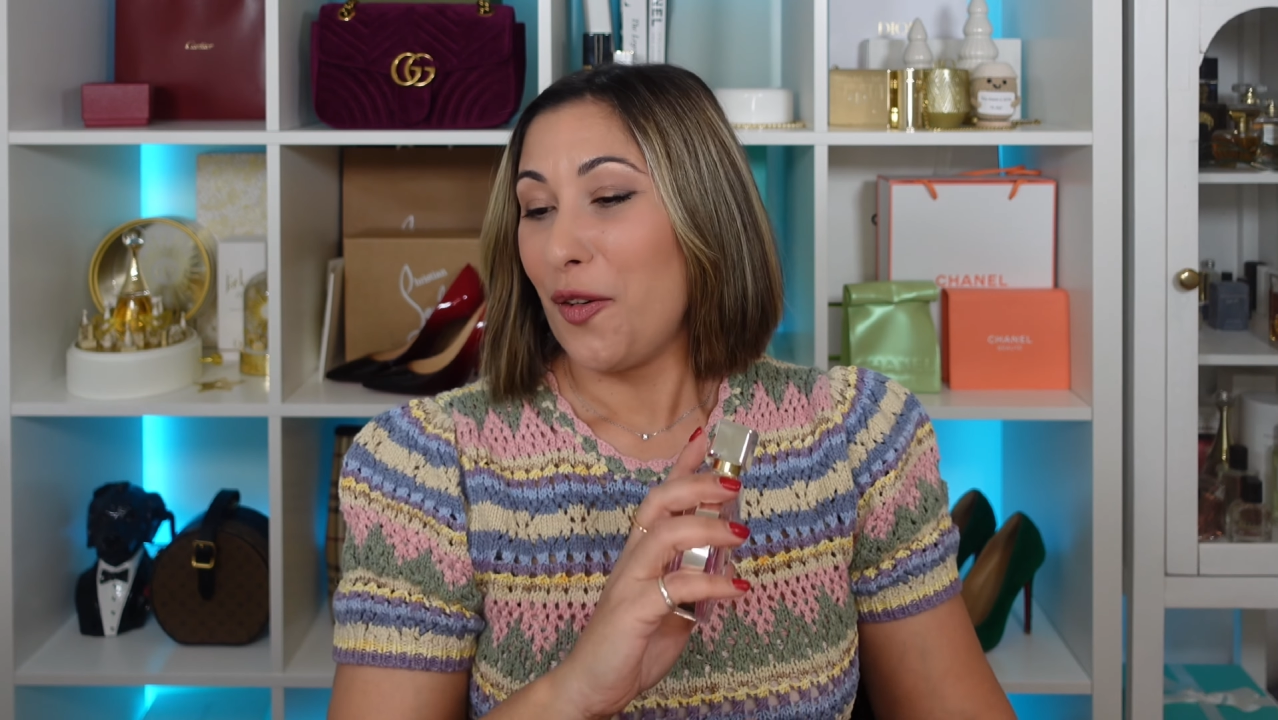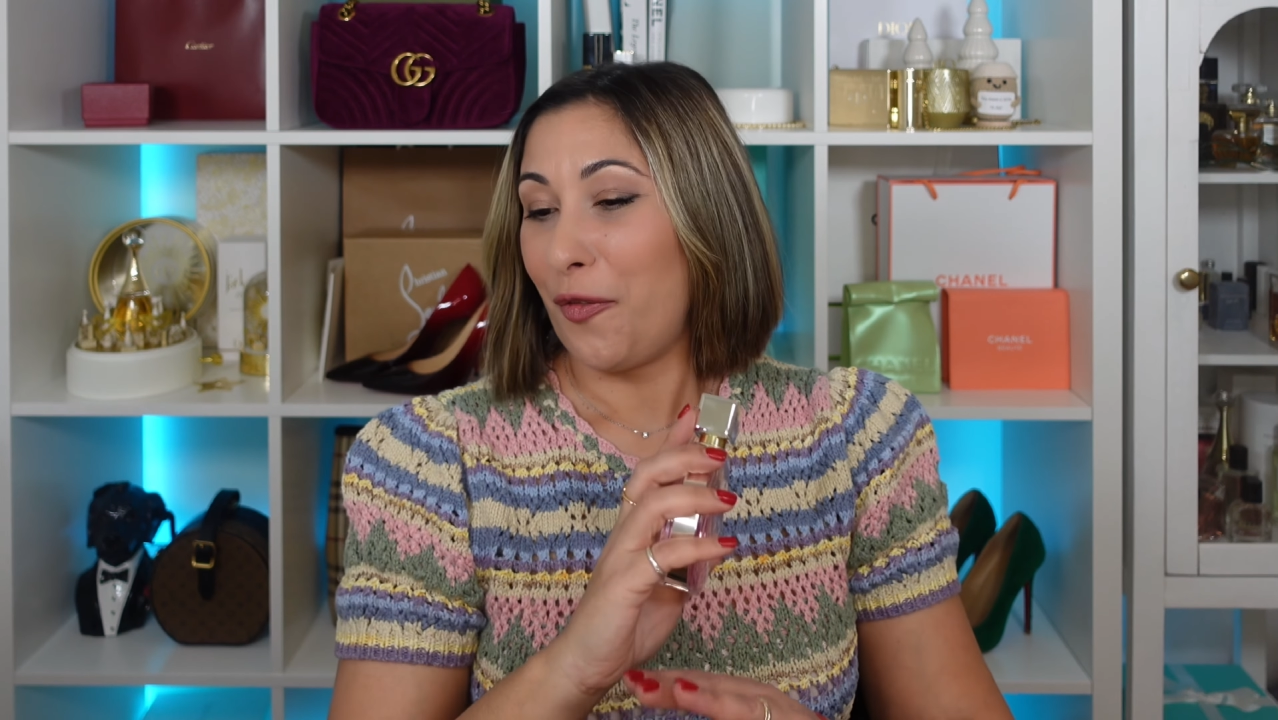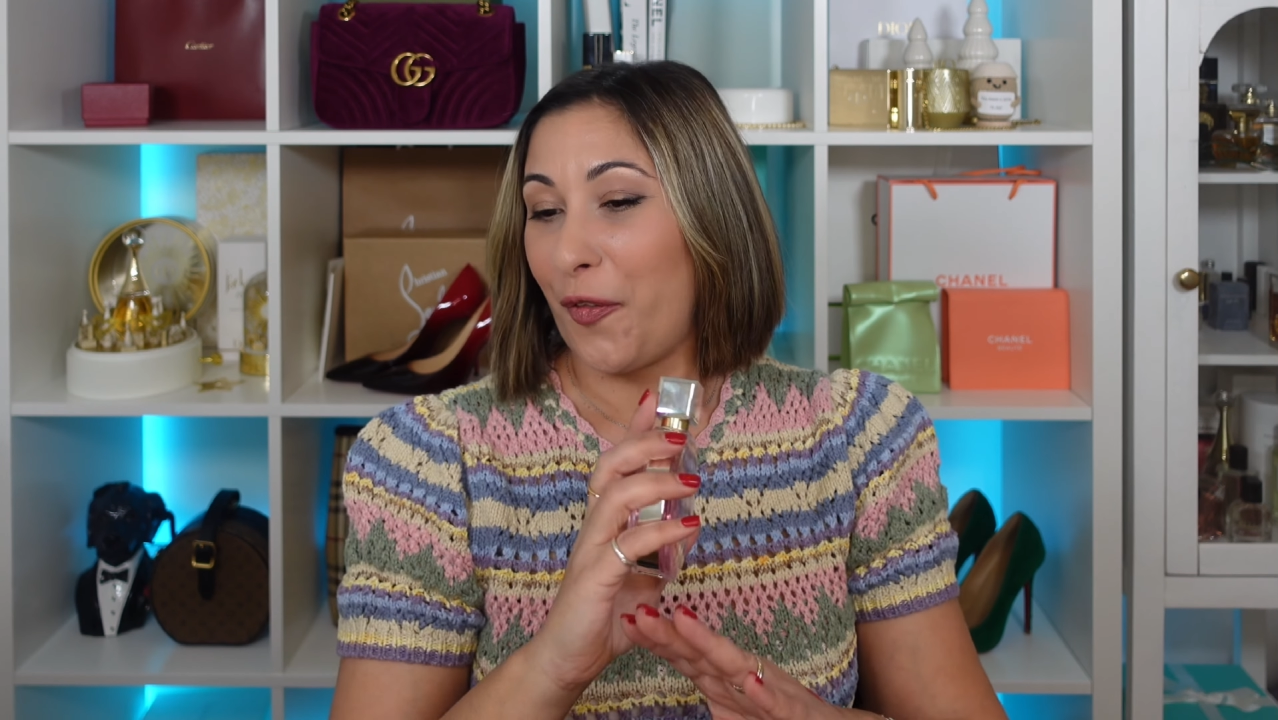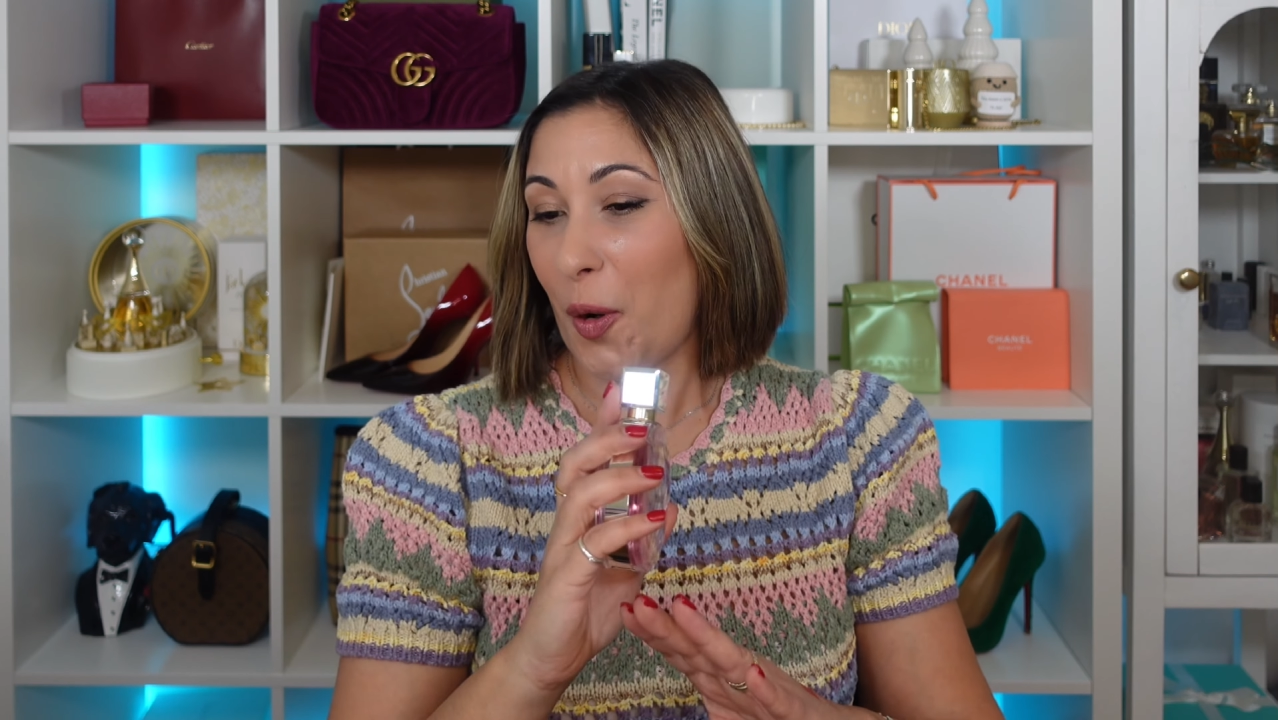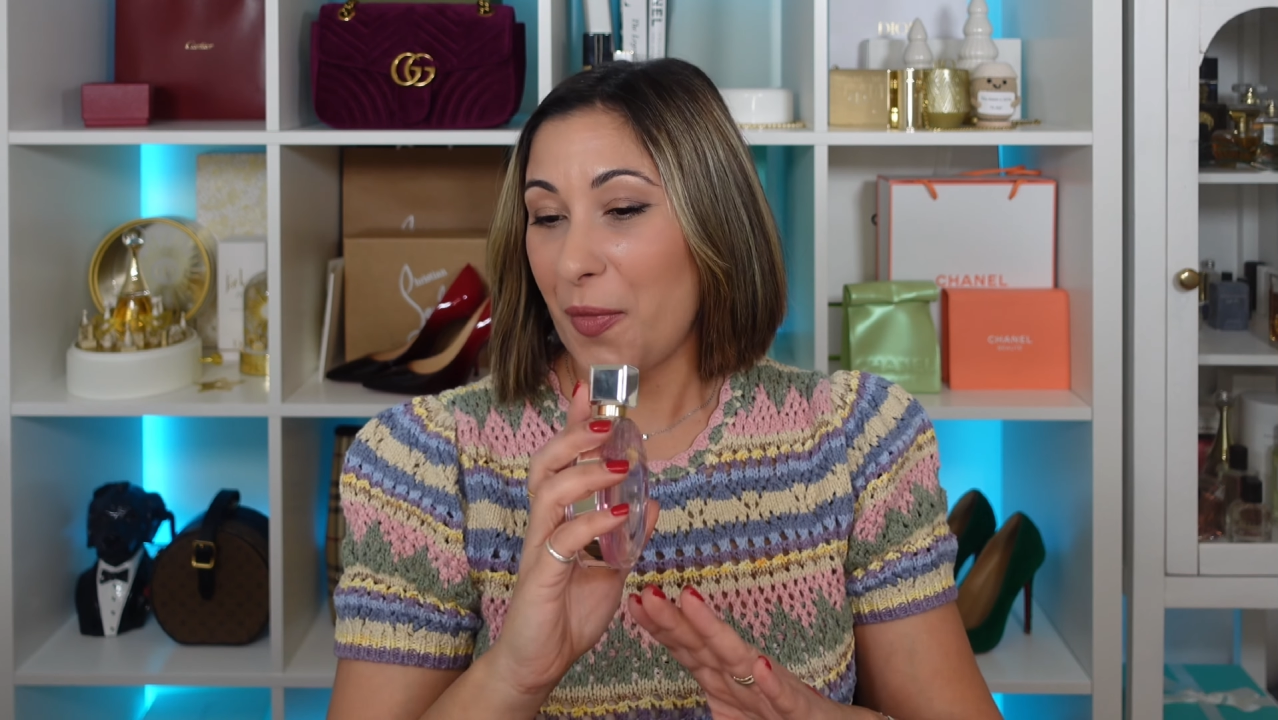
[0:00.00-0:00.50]

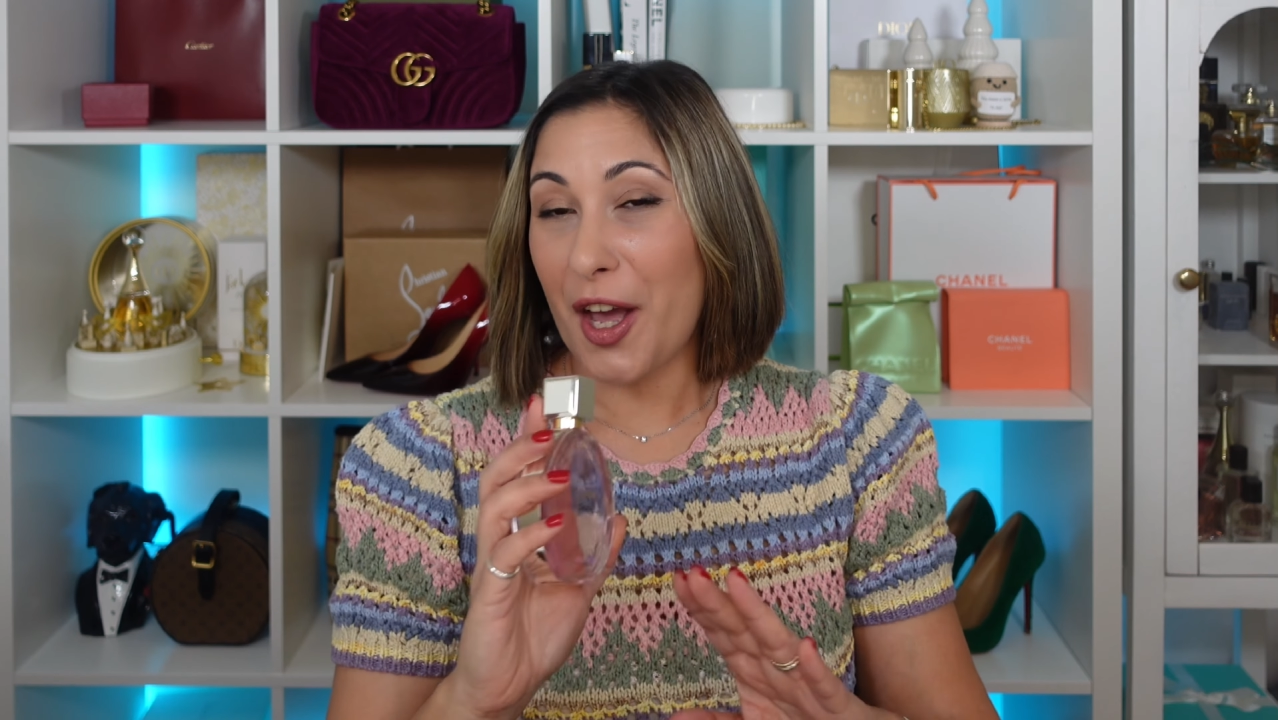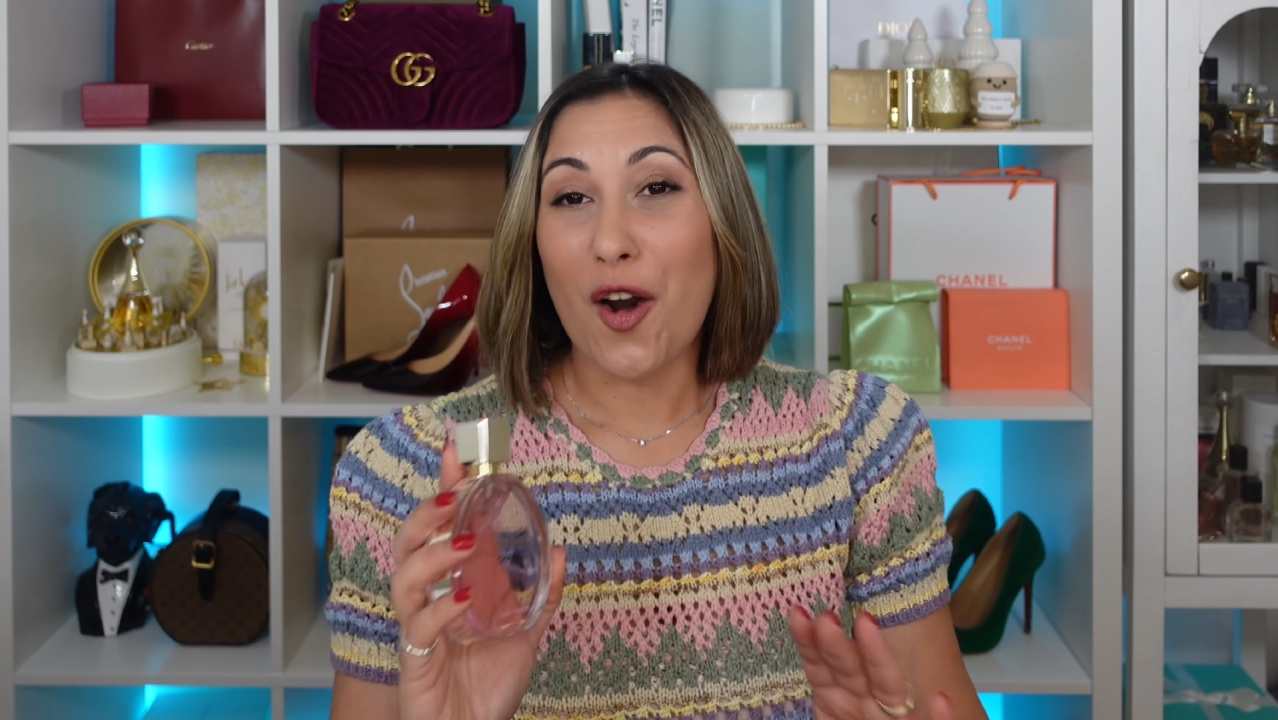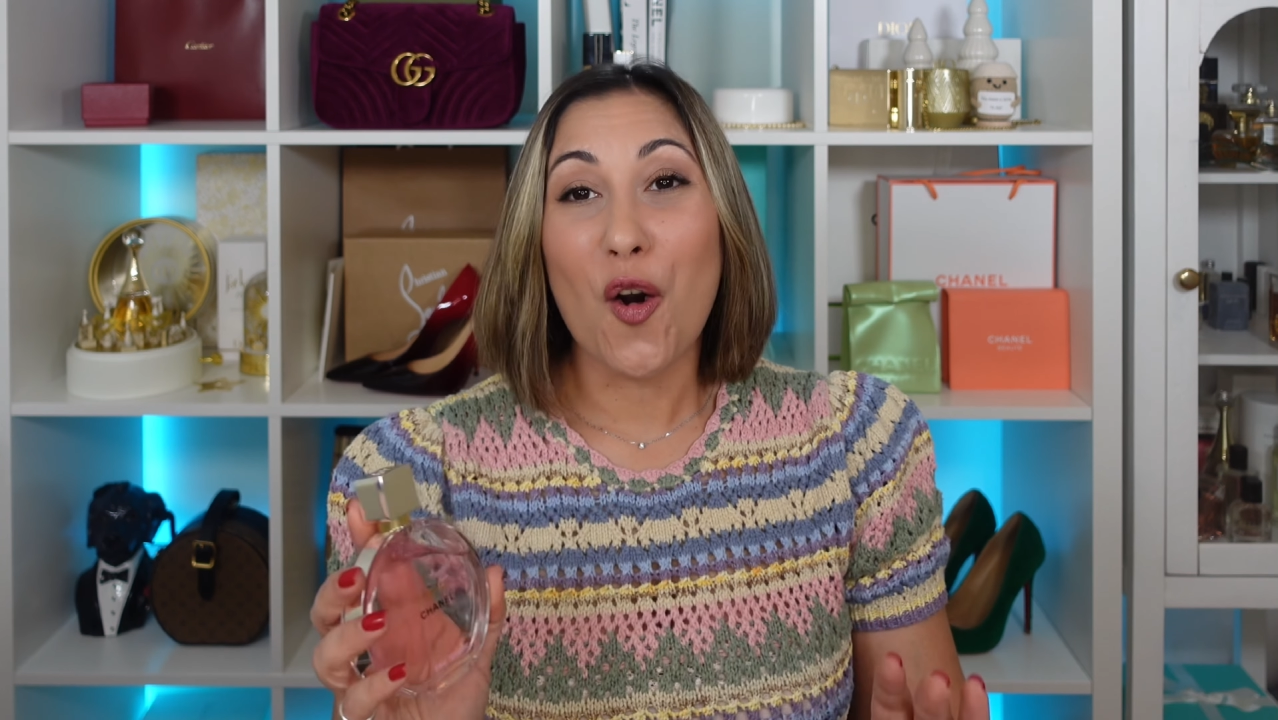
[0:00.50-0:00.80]
from the